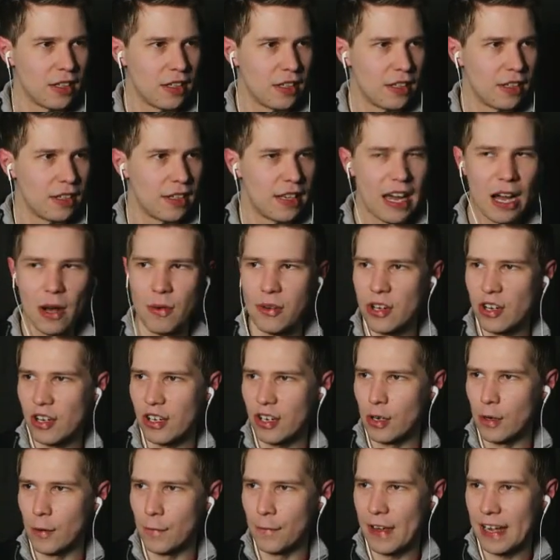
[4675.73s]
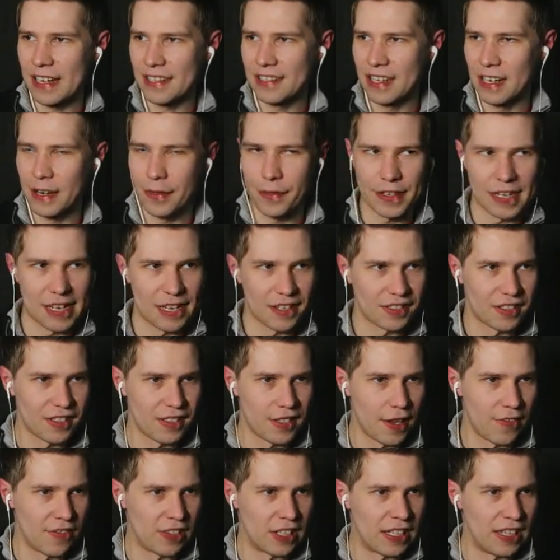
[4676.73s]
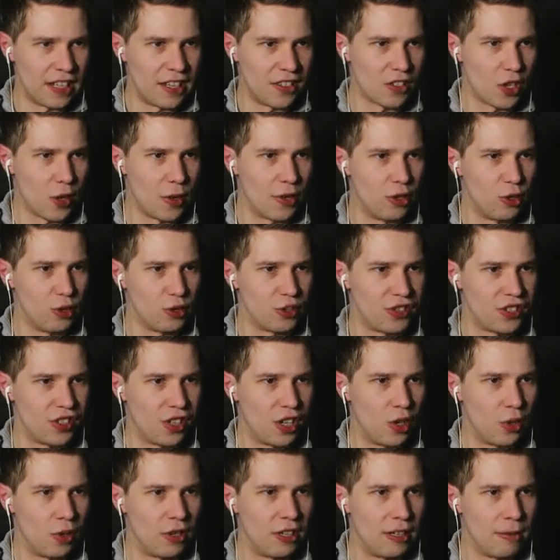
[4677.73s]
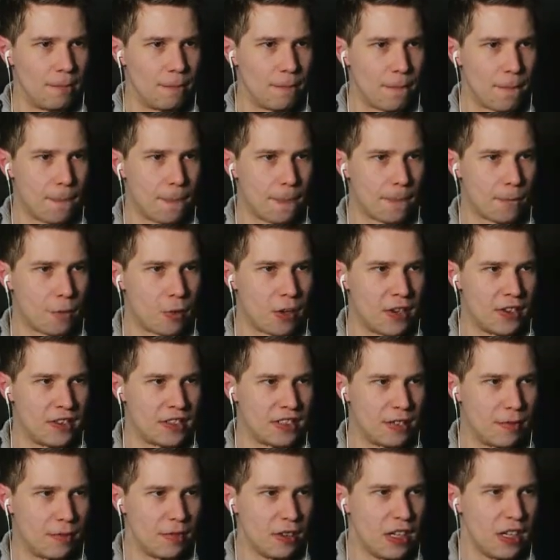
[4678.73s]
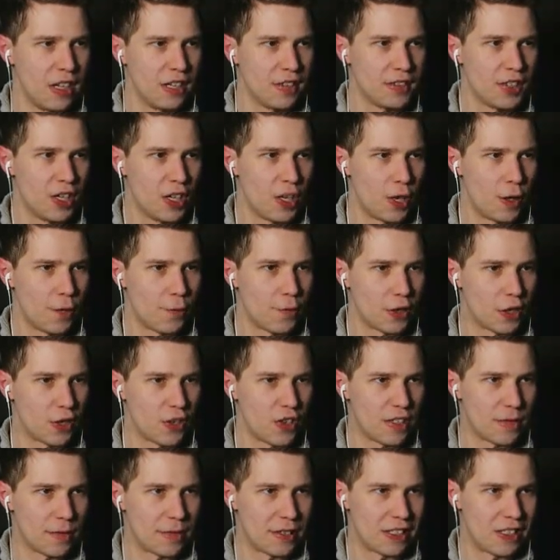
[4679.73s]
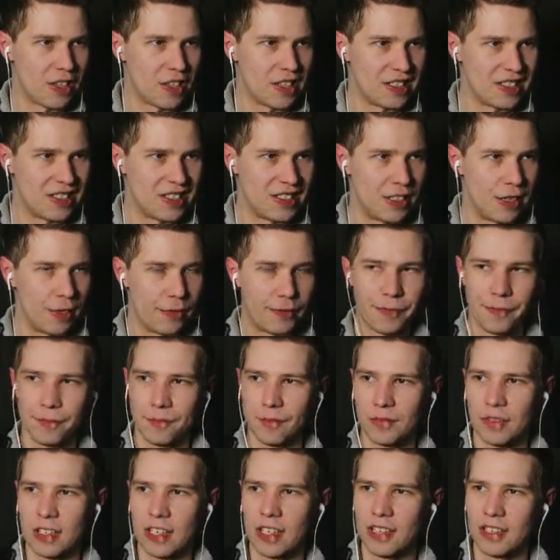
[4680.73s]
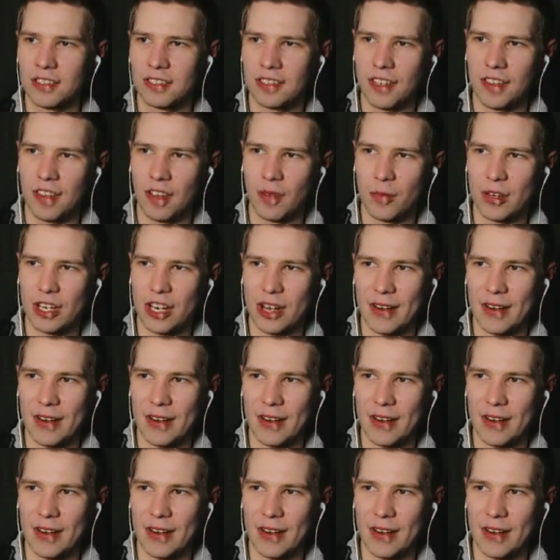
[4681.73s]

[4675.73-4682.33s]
Now we're not going to affect anything else in the other layers. Oh, and also, where is it? Turn off the Christmas light stuff. So that we don't